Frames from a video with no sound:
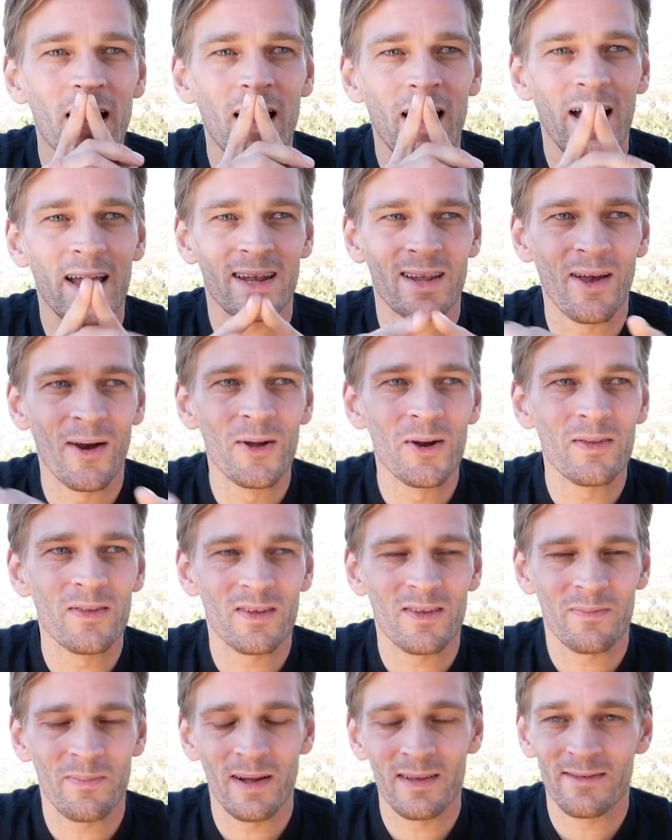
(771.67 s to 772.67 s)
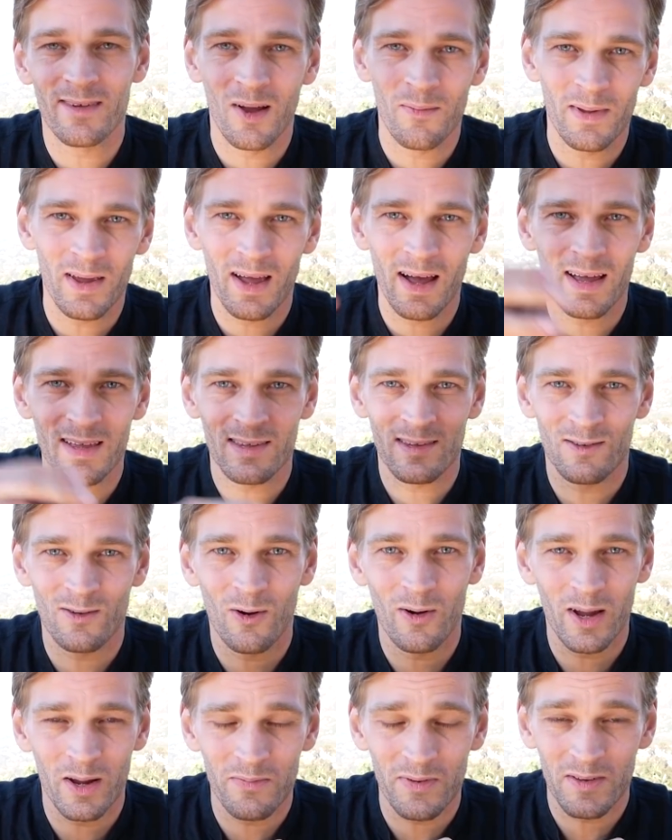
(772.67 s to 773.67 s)
I'd go to this Punjabi guy's
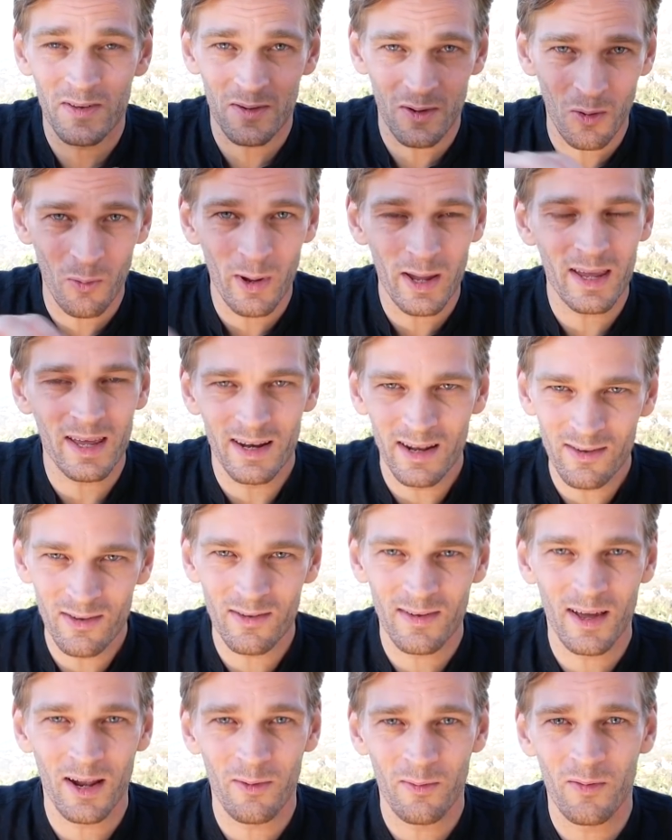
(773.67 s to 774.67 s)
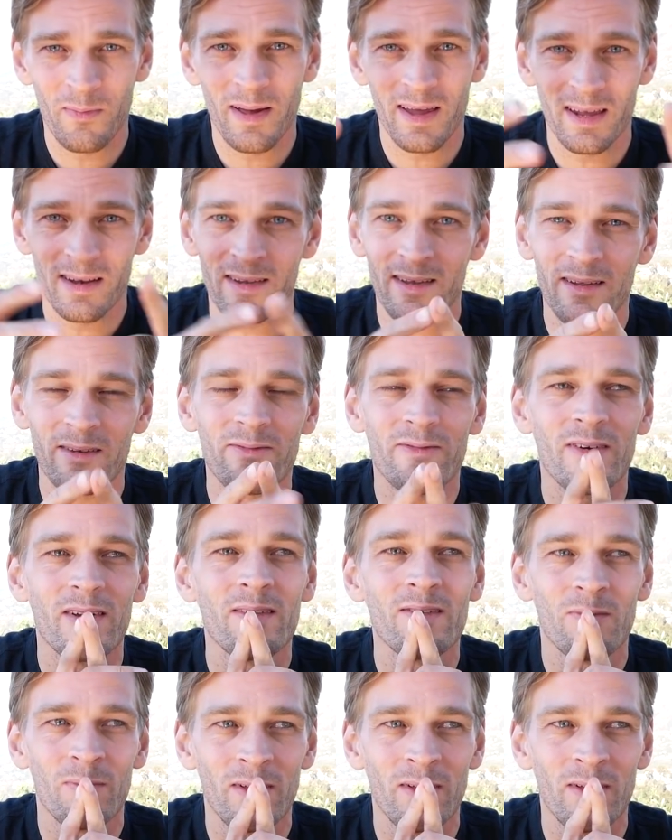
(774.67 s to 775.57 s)
store every single weekend in New Zealand with my Indian friends,